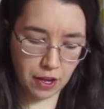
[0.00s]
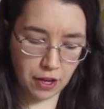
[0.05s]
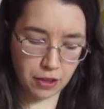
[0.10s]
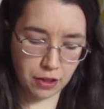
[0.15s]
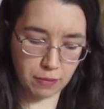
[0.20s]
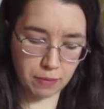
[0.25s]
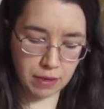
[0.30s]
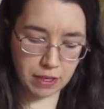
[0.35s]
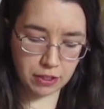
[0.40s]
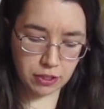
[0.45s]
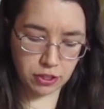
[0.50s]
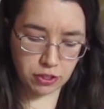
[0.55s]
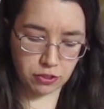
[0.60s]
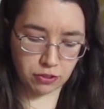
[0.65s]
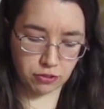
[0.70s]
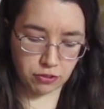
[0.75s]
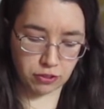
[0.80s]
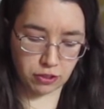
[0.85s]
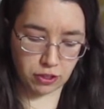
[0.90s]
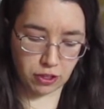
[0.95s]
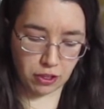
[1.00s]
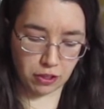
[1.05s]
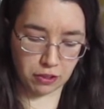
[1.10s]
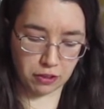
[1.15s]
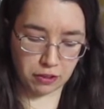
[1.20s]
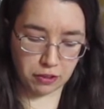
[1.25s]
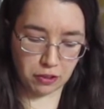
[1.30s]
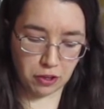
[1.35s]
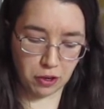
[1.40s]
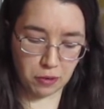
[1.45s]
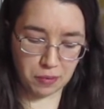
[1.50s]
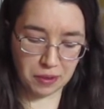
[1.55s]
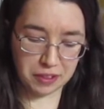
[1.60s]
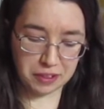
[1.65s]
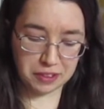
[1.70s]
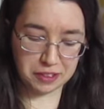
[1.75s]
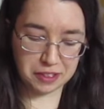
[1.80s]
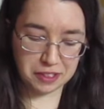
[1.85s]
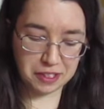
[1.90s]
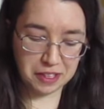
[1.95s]
The magistrate's clerk
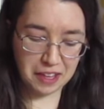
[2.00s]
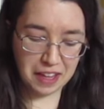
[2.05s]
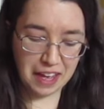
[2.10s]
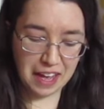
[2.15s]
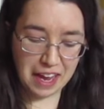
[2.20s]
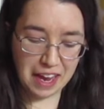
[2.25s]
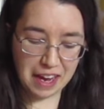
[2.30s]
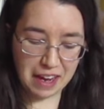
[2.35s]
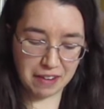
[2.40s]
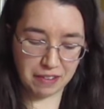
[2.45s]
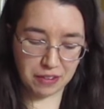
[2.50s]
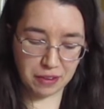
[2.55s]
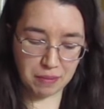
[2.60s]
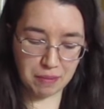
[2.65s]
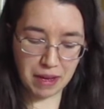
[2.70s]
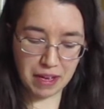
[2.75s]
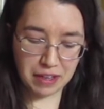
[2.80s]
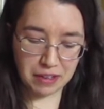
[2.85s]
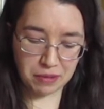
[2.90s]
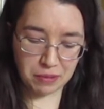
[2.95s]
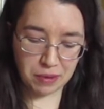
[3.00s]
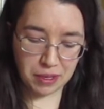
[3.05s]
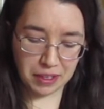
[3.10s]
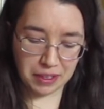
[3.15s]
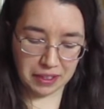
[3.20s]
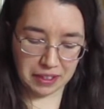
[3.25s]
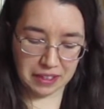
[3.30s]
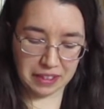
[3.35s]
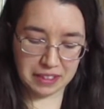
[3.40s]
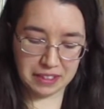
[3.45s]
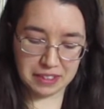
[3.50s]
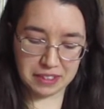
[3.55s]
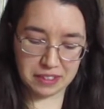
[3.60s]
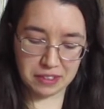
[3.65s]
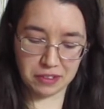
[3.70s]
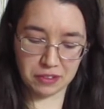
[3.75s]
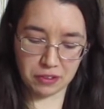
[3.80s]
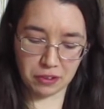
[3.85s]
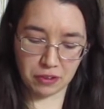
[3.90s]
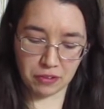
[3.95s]
comments, "If the men are willing, it's
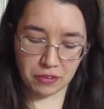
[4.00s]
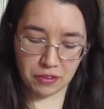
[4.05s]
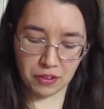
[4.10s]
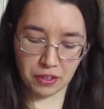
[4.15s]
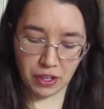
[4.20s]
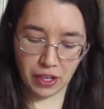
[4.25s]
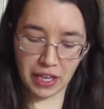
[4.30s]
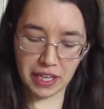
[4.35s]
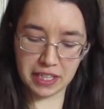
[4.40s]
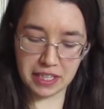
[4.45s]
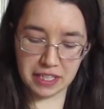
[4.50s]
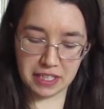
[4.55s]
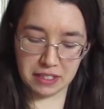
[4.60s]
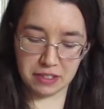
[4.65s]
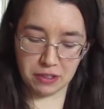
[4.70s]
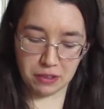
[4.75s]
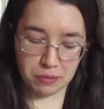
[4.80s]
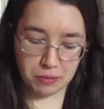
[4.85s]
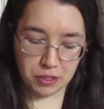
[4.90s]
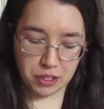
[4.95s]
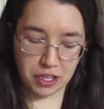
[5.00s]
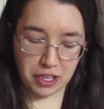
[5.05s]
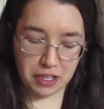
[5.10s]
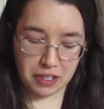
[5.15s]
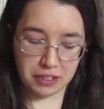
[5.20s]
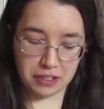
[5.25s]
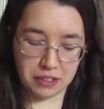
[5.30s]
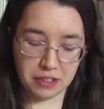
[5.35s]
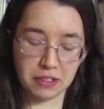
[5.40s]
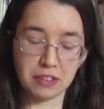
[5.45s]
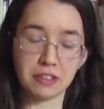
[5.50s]
not often the ladies object."